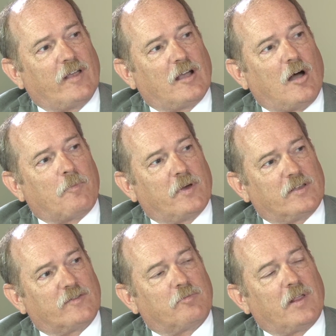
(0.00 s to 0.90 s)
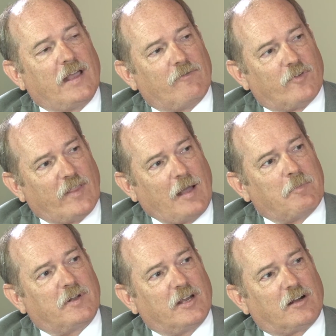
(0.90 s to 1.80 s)
a comprehensive plan for that
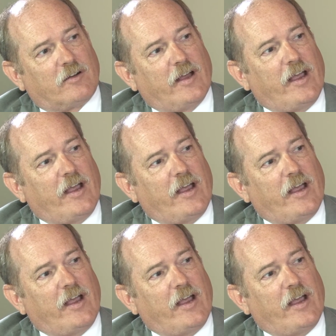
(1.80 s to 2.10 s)
particular